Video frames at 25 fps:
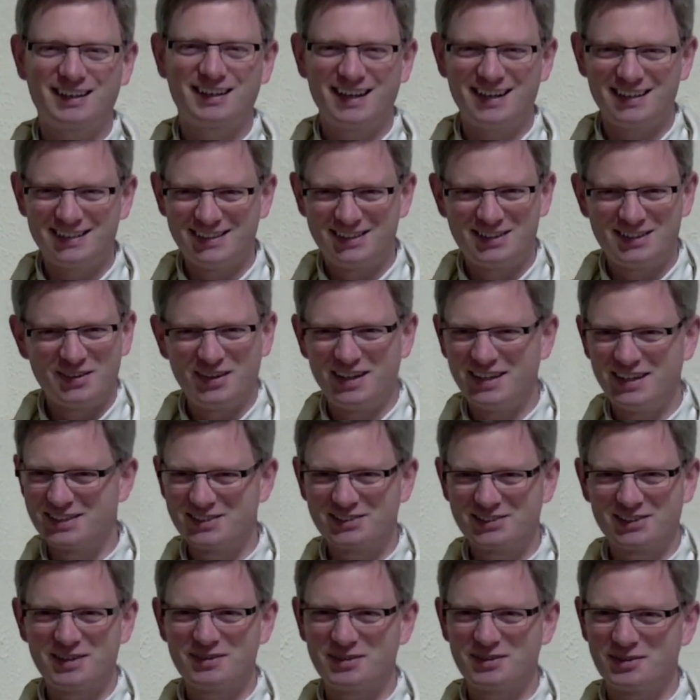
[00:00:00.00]
the way he
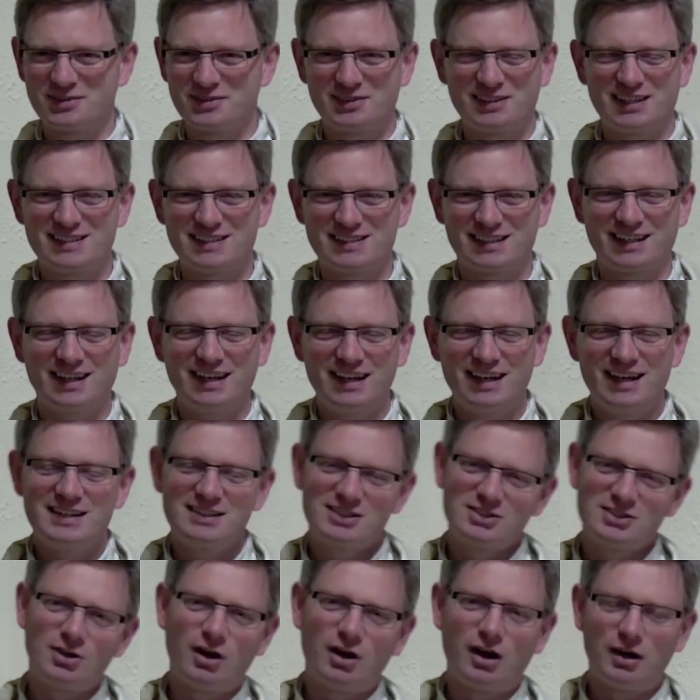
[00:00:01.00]
described it was fantastic. He said,
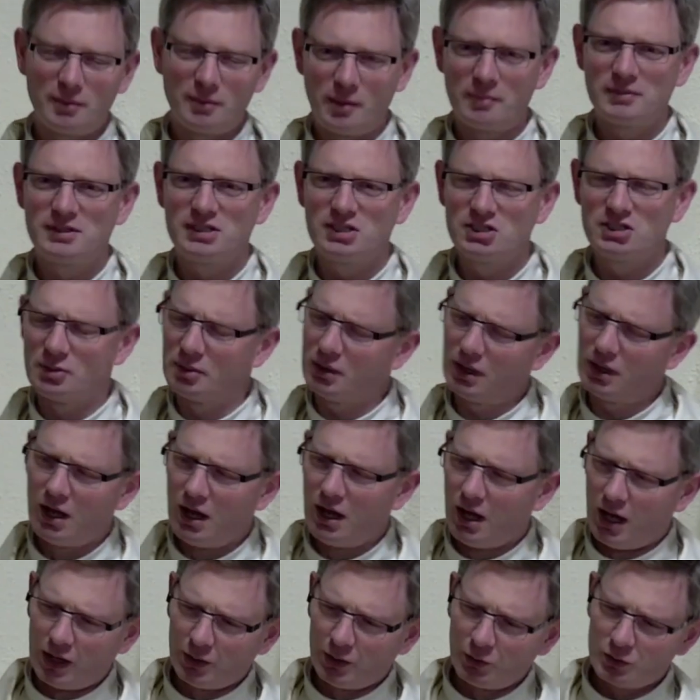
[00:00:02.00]
"No, I'm, I'm a DJ, but
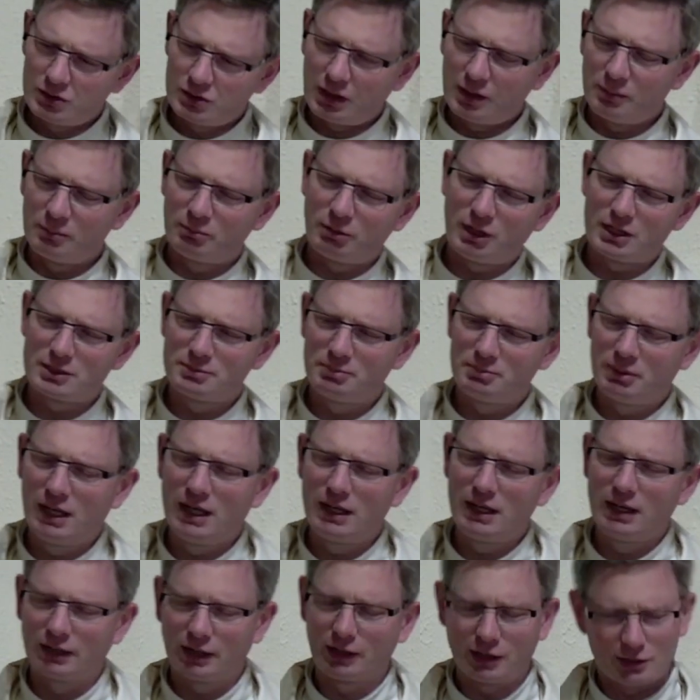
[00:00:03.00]
I don't just kind of press play.
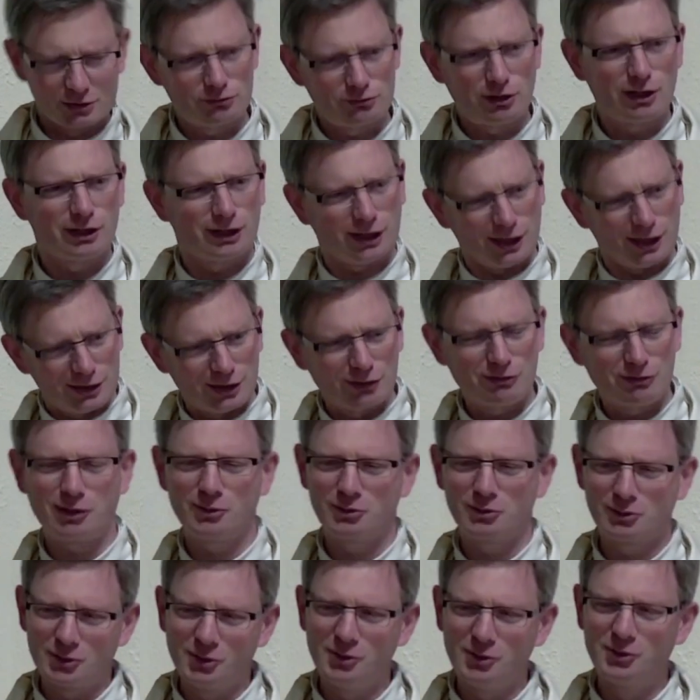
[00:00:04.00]
Like I just try to get the crowd
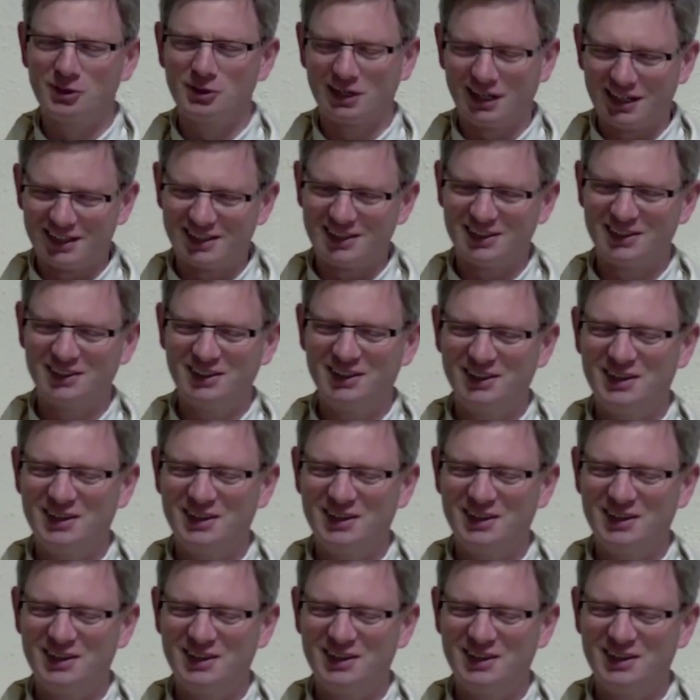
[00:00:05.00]
going, like you know."